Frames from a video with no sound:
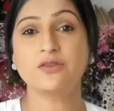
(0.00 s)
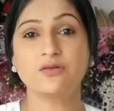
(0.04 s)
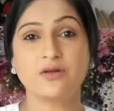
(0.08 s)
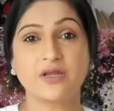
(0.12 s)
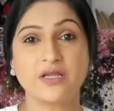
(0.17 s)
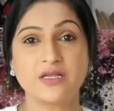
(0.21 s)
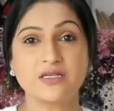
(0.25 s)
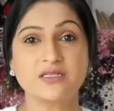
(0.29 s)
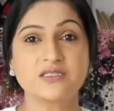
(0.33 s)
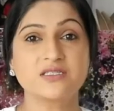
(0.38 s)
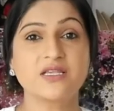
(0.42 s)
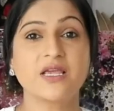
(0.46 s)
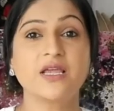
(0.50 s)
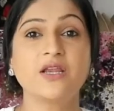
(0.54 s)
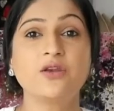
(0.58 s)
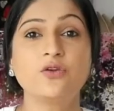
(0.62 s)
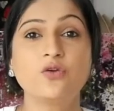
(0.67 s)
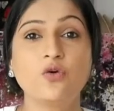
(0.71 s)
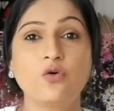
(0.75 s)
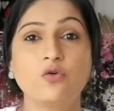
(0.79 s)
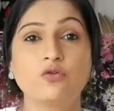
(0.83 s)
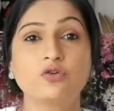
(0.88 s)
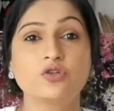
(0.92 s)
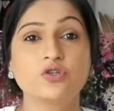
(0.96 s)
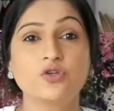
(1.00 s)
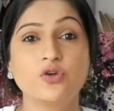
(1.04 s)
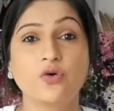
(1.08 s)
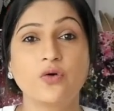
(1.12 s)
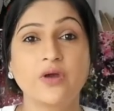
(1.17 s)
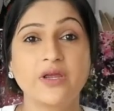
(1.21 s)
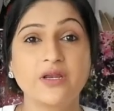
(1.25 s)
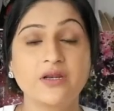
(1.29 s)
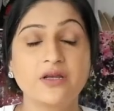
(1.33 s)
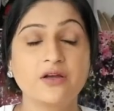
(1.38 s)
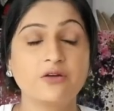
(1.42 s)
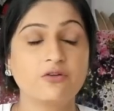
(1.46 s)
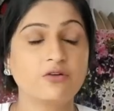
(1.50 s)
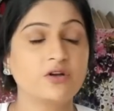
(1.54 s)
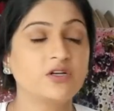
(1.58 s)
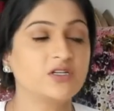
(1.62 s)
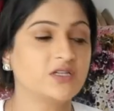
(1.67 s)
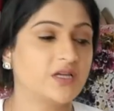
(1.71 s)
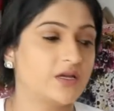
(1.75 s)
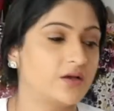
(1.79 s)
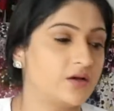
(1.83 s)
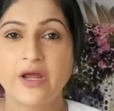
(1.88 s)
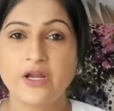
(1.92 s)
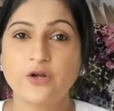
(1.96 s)
Number three, say no to your inner
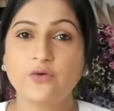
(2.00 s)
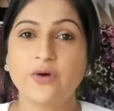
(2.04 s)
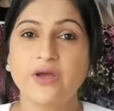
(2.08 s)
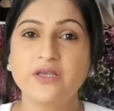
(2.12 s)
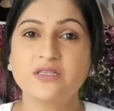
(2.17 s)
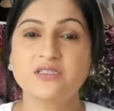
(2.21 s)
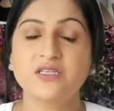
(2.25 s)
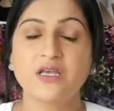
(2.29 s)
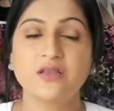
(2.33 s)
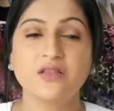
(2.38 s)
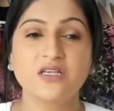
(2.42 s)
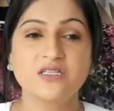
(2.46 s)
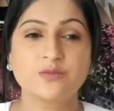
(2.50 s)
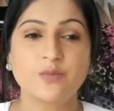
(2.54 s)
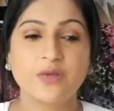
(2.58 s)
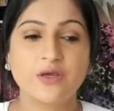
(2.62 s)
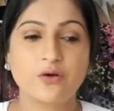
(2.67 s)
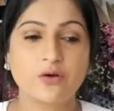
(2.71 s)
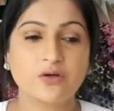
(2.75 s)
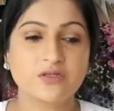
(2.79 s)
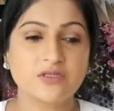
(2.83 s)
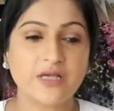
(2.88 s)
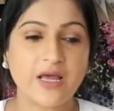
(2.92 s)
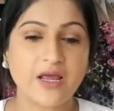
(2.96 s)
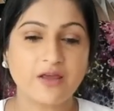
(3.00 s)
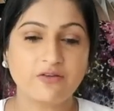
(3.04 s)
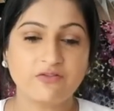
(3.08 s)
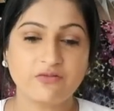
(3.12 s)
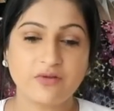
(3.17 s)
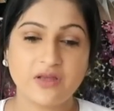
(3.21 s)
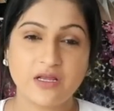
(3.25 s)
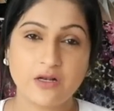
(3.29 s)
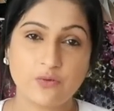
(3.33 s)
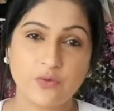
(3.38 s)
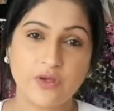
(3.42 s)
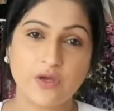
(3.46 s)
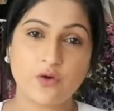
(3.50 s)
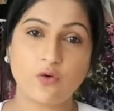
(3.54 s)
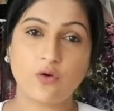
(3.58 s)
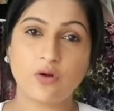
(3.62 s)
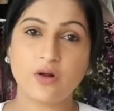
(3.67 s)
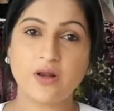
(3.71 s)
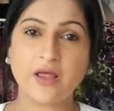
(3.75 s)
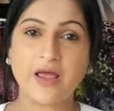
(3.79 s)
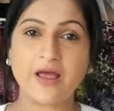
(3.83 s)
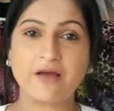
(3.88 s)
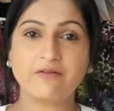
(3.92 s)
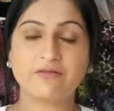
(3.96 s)
critic. Why do I say this? Because I feel we
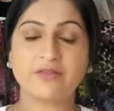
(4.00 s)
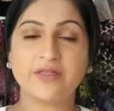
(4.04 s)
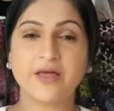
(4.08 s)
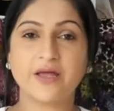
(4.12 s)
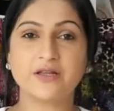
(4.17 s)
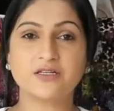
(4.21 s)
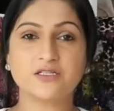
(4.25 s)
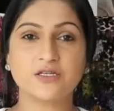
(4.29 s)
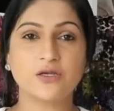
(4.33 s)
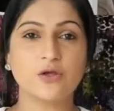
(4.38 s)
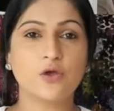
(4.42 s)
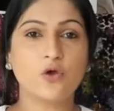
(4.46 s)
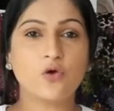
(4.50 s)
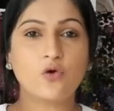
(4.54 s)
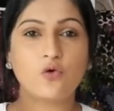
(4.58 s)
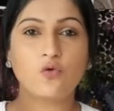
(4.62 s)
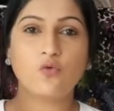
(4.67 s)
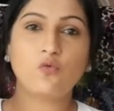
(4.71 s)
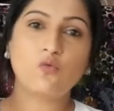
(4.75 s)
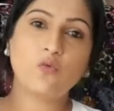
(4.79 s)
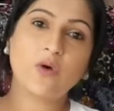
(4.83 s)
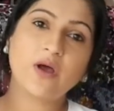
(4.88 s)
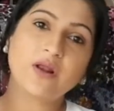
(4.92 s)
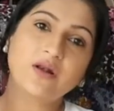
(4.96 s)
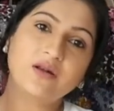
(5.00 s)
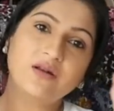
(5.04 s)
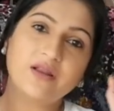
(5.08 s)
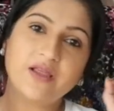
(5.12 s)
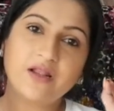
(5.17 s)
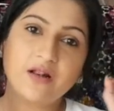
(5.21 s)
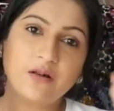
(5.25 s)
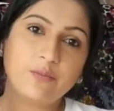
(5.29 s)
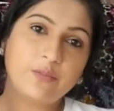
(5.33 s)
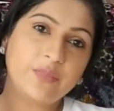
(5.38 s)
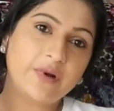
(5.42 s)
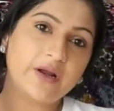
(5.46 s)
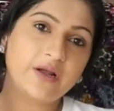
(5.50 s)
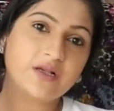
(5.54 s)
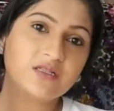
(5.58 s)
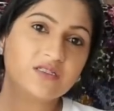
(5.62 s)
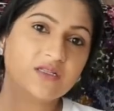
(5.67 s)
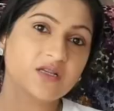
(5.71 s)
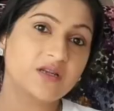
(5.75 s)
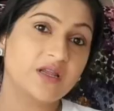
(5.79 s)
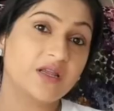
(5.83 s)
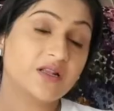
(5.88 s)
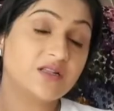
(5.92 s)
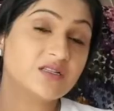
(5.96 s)
all have that one little
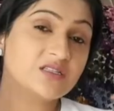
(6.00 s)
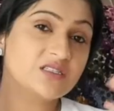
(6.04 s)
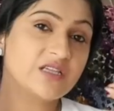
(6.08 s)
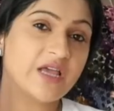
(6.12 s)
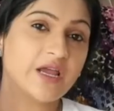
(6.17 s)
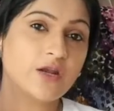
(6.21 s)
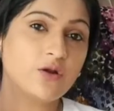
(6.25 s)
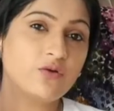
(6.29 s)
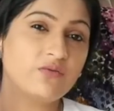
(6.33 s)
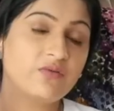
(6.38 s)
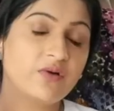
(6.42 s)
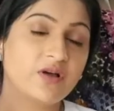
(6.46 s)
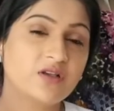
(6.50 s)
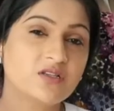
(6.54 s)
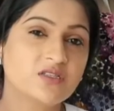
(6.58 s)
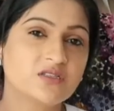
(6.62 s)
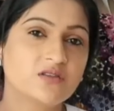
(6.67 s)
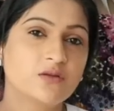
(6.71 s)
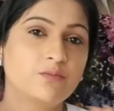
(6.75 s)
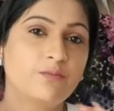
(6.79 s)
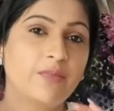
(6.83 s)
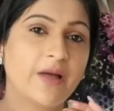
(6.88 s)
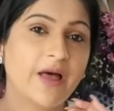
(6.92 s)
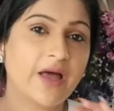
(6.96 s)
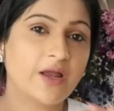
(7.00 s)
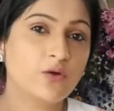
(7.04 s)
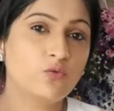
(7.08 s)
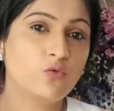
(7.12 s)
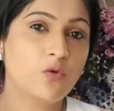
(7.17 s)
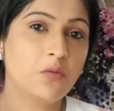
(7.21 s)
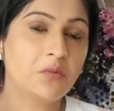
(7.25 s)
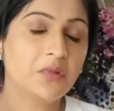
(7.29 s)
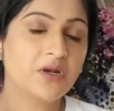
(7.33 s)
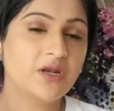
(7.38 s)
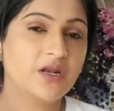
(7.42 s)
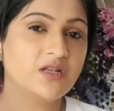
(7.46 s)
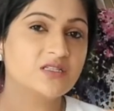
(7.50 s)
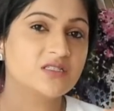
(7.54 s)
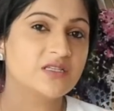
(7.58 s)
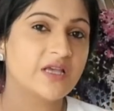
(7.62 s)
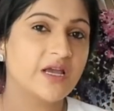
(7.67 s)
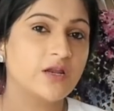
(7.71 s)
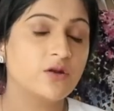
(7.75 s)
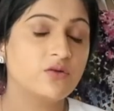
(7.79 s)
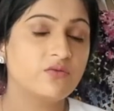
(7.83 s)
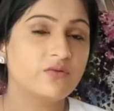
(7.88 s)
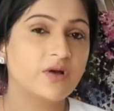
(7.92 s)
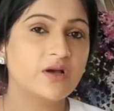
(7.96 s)
person inside of us, the bad woman
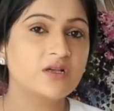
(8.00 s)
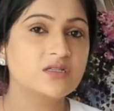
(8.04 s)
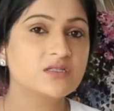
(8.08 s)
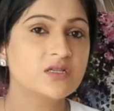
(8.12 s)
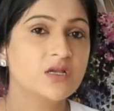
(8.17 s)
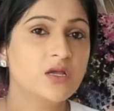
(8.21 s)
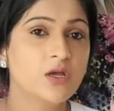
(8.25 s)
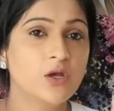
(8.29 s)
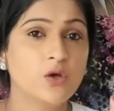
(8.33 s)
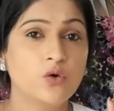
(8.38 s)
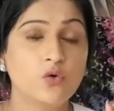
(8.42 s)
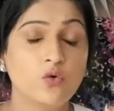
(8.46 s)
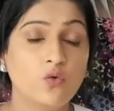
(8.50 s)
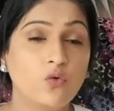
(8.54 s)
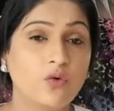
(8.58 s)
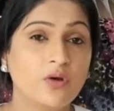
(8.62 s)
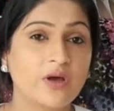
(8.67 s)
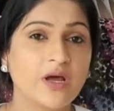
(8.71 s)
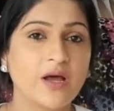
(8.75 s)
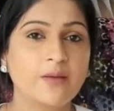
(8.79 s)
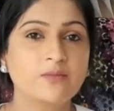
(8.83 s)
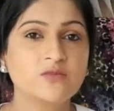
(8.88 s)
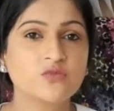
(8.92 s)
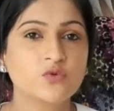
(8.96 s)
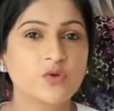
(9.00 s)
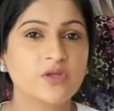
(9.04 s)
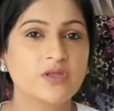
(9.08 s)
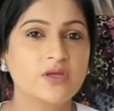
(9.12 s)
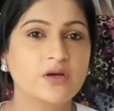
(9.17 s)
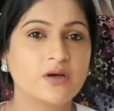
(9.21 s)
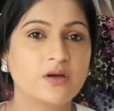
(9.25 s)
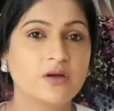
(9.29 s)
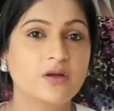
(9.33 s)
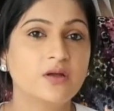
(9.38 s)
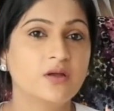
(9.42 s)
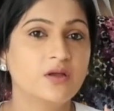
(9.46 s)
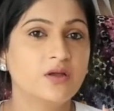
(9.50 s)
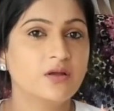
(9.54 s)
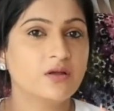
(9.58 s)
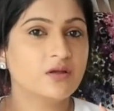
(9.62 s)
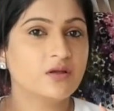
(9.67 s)
inside of us, who comes with a